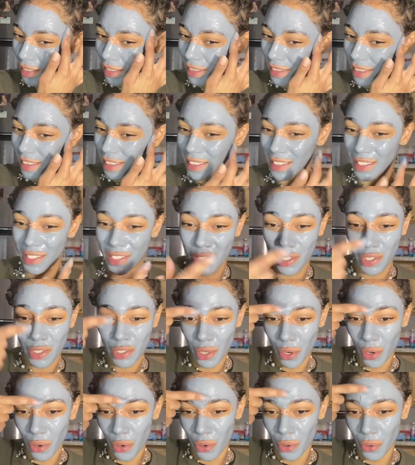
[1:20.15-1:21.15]
it's
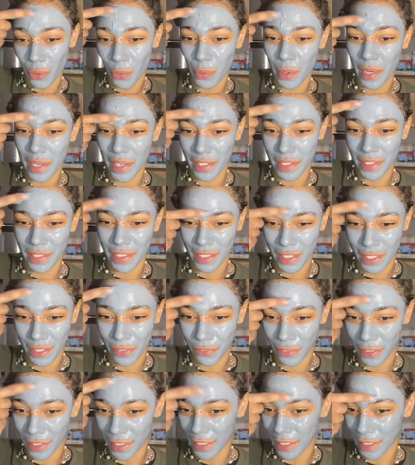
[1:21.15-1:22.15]
so weird. It's
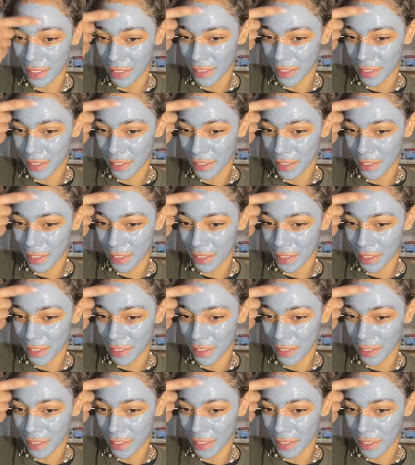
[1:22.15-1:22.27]
funny.